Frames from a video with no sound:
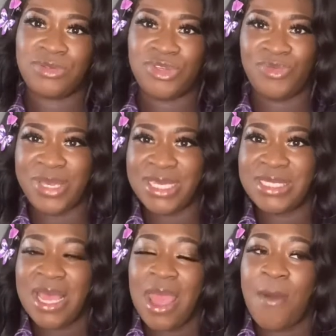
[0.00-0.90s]
2
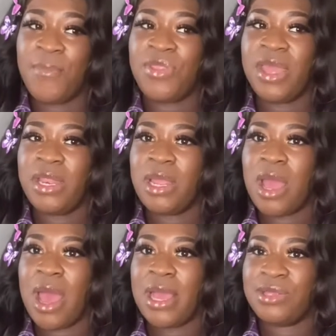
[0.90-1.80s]
weeks. But then
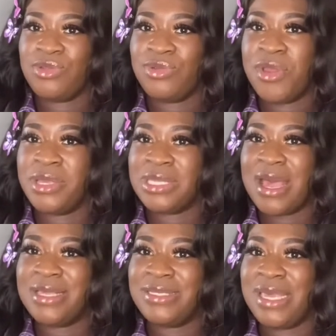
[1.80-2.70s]
I still noticed that
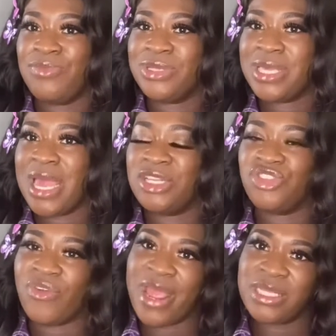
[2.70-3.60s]
her skin was getting
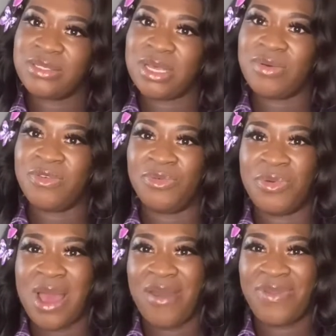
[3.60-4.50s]
dry. So I was like, oh,
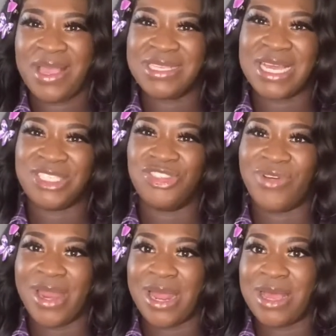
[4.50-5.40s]
I think it's actually
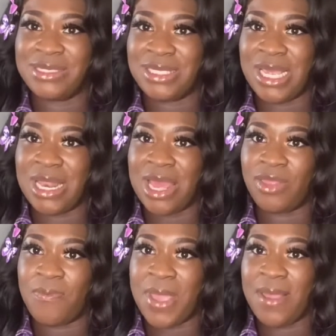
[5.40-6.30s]
drying out her skin. Like
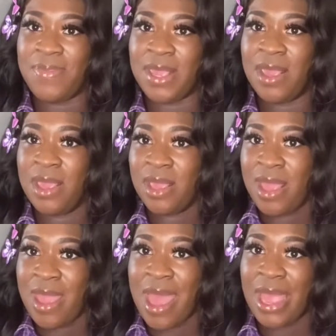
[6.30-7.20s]
the baby
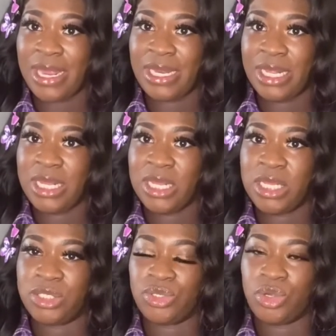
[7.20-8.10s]
acne
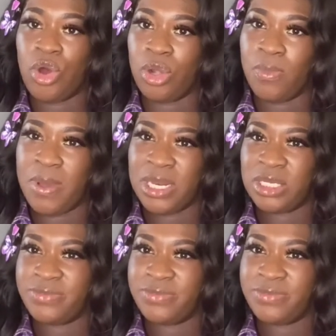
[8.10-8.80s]
is gone, but